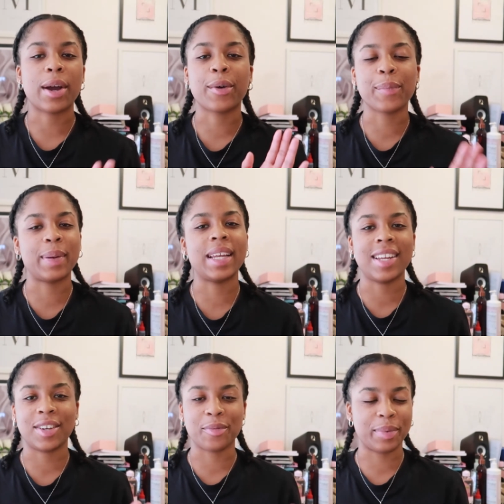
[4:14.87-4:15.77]
I
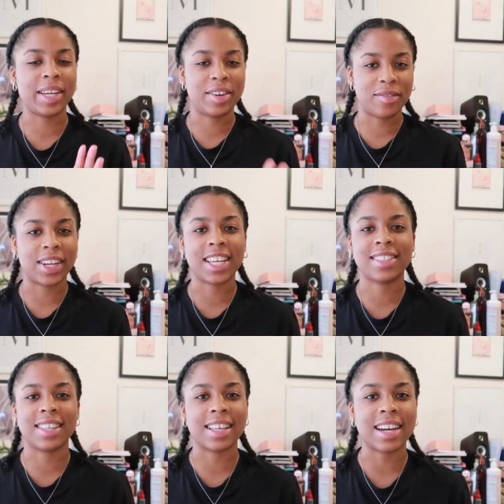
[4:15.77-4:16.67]
completely
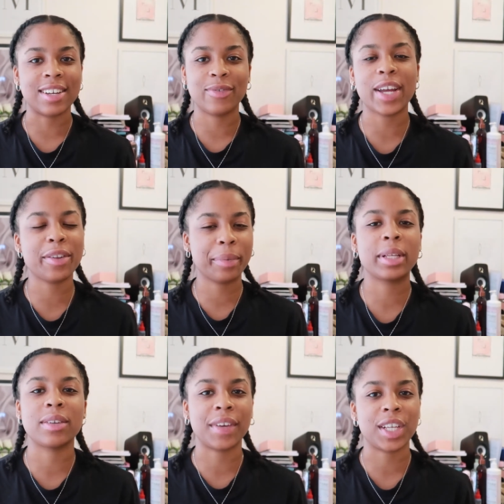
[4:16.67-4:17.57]
relate to that. Finding
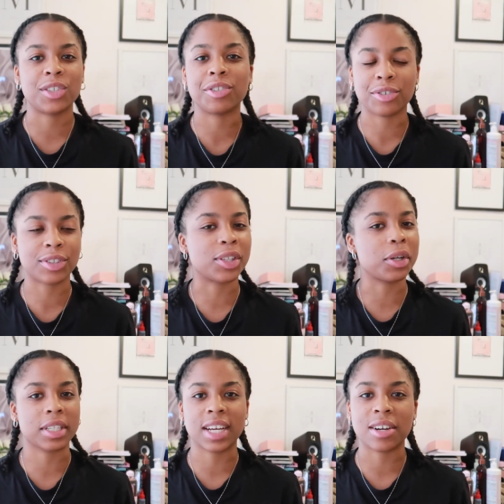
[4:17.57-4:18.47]
motivation during the
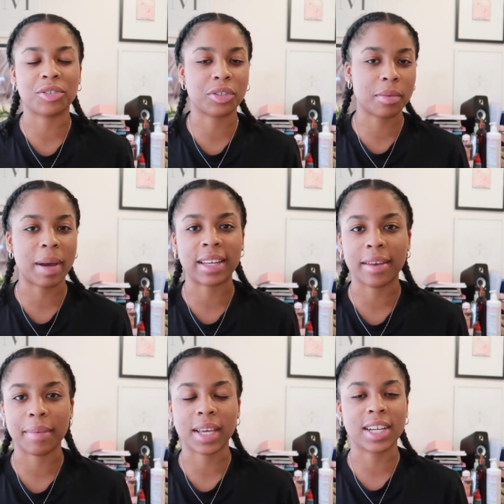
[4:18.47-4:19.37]
lockdown, during the
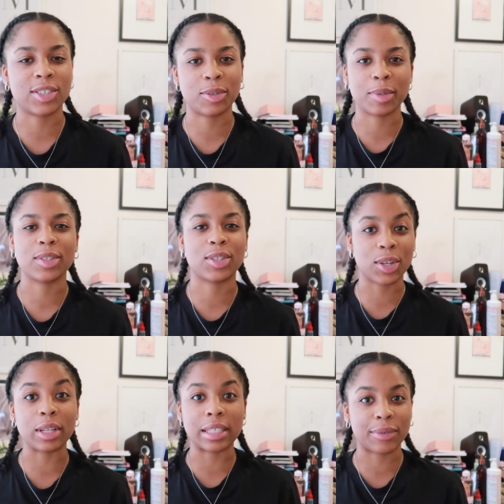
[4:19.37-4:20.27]
pandemic has just been
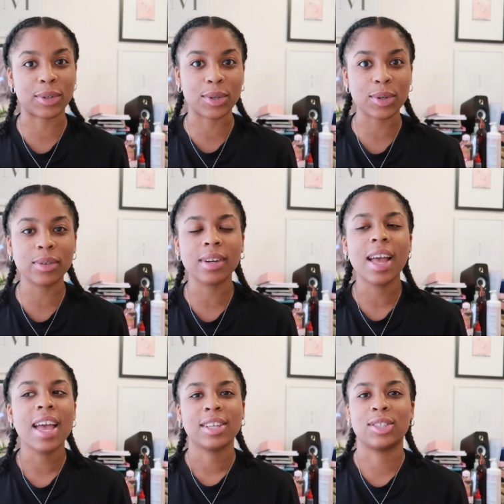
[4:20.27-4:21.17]
so difficult.
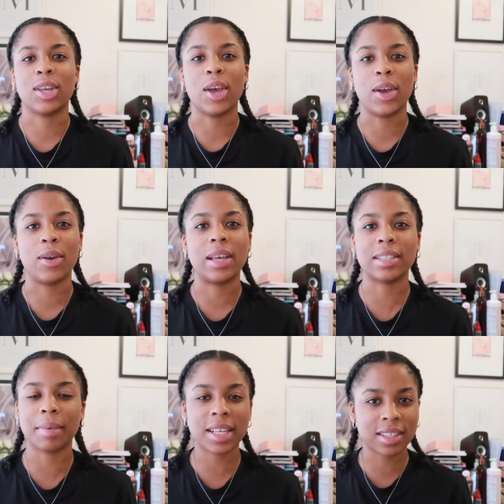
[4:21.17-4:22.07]
So
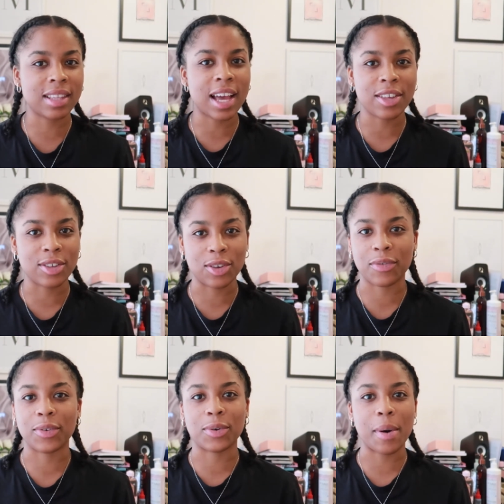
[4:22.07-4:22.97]
it's amazing that you
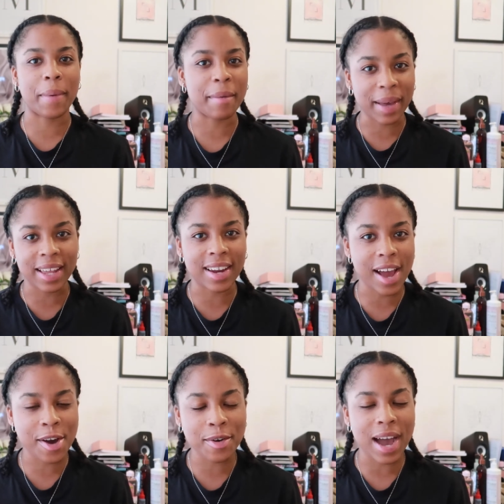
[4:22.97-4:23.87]
feel a bit better
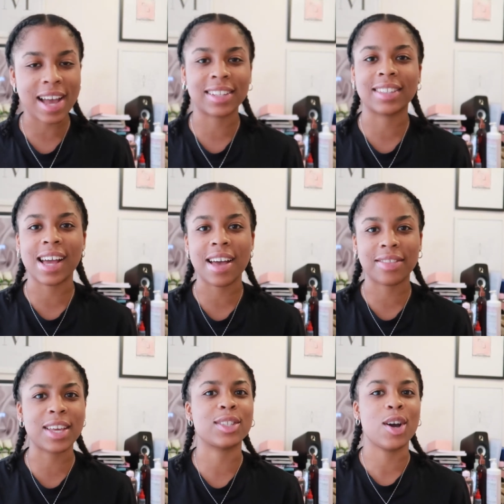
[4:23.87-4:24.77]
now and
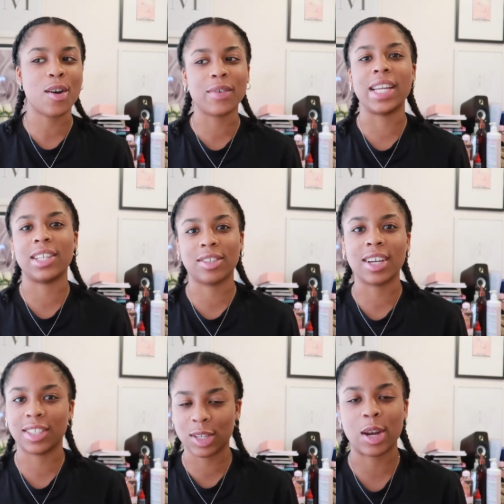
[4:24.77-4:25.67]
that things are really
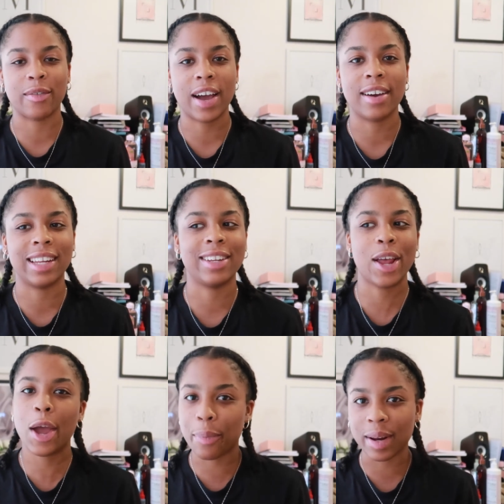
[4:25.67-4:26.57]
starting to turn around
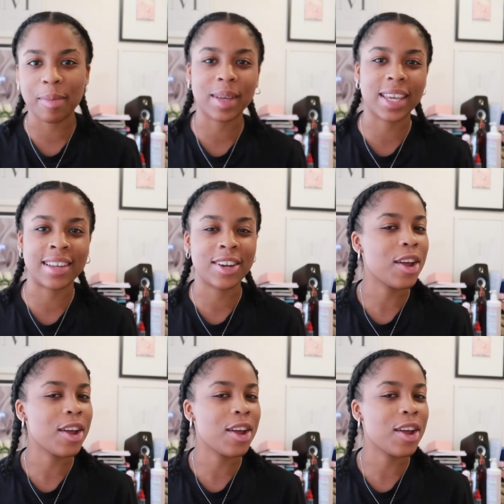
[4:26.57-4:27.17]
and open up again.